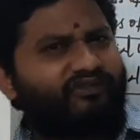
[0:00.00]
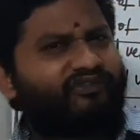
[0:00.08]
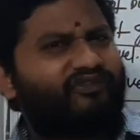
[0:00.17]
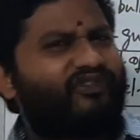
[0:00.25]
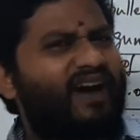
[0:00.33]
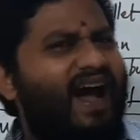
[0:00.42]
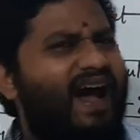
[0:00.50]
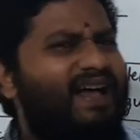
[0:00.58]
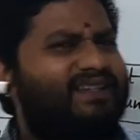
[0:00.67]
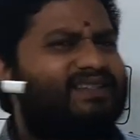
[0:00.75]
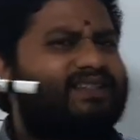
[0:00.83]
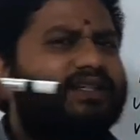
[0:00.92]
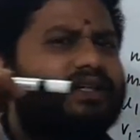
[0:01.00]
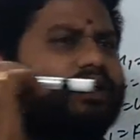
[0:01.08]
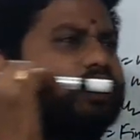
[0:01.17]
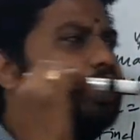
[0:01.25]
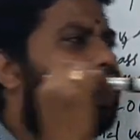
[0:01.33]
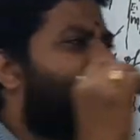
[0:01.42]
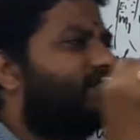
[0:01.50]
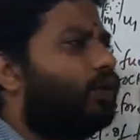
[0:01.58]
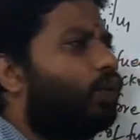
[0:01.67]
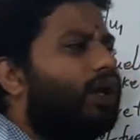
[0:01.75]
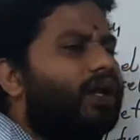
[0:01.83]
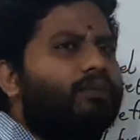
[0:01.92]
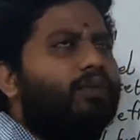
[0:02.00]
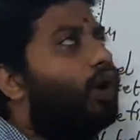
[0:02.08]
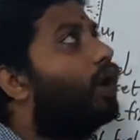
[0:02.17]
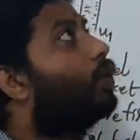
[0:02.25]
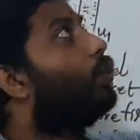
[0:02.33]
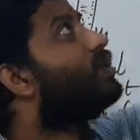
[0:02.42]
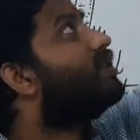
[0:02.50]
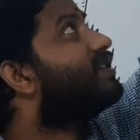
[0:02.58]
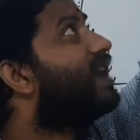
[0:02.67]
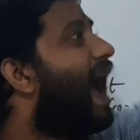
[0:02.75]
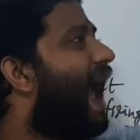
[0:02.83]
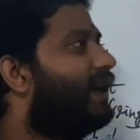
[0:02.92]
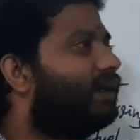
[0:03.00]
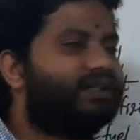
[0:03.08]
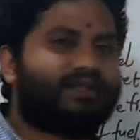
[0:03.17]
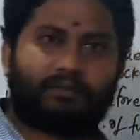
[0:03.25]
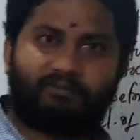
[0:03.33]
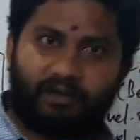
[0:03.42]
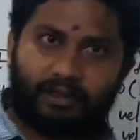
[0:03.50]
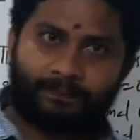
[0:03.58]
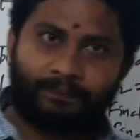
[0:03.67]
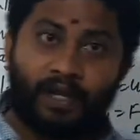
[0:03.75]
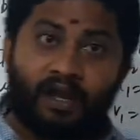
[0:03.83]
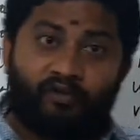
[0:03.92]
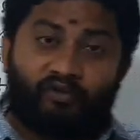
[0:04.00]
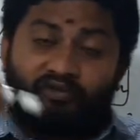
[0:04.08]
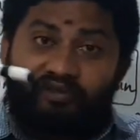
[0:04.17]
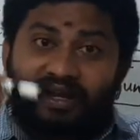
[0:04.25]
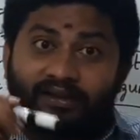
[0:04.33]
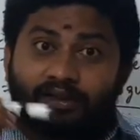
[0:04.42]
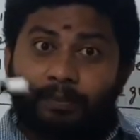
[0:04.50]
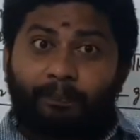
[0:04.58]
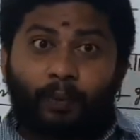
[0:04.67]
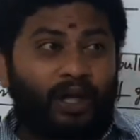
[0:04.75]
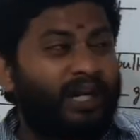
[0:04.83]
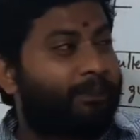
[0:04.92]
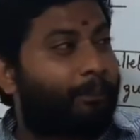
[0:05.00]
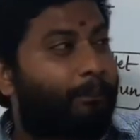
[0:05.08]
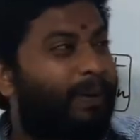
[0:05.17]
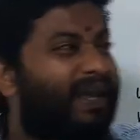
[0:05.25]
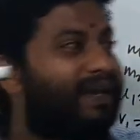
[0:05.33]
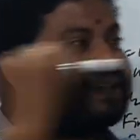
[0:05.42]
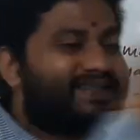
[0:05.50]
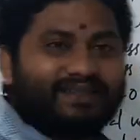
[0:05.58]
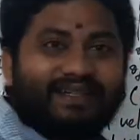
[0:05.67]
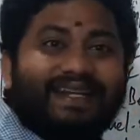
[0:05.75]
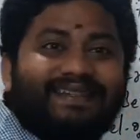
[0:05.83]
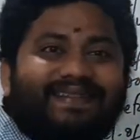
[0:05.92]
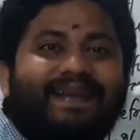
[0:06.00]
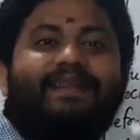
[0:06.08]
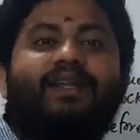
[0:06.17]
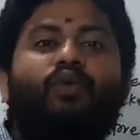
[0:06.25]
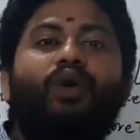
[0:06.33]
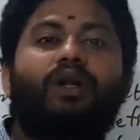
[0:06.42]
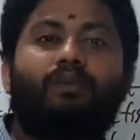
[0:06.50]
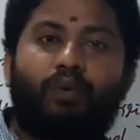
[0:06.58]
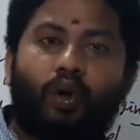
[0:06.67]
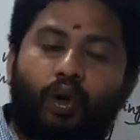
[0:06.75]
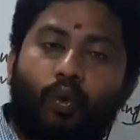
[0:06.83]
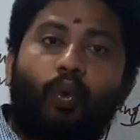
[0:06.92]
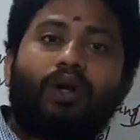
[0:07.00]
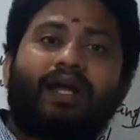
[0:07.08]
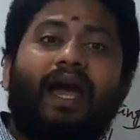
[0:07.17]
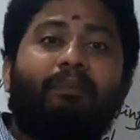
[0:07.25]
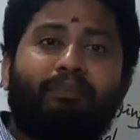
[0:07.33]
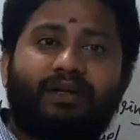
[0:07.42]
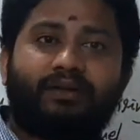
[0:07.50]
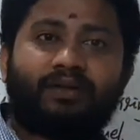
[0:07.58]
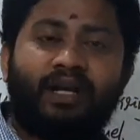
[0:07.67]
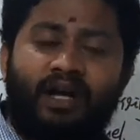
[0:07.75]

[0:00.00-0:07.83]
faster towards the wooden block which is hanged somewhere. When the bullet pierced inside the wooden block, what happens?